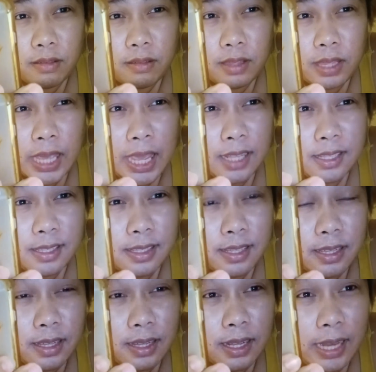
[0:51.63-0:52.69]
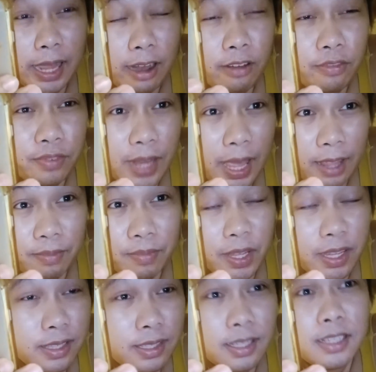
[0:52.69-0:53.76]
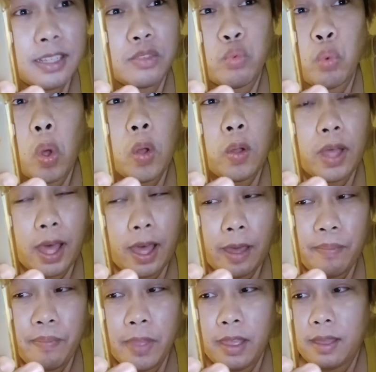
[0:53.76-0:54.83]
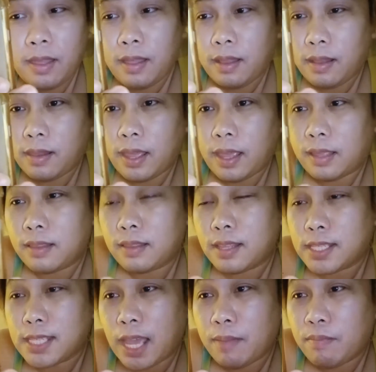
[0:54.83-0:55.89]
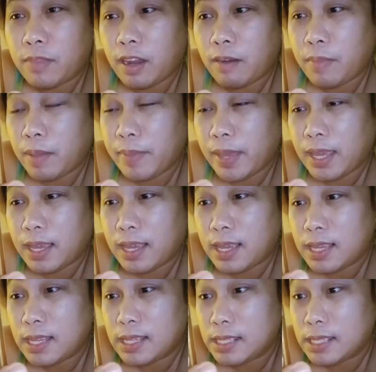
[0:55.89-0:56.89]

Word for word: hates the glare of light because he just woke up like the time there baby is